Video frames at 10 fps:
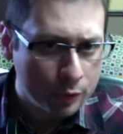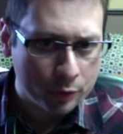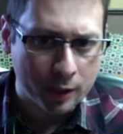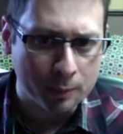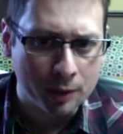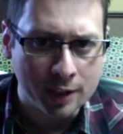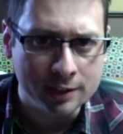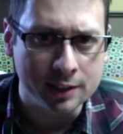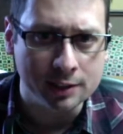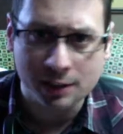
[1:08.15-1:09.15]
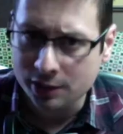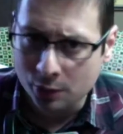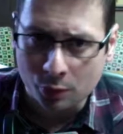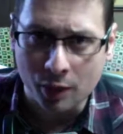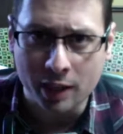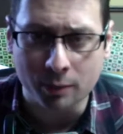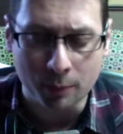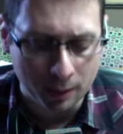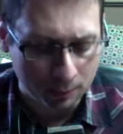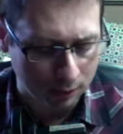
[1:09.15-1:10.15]
through that process, let's say we're writing a
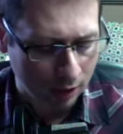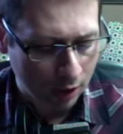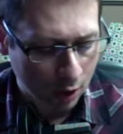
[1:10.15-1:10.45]
paper,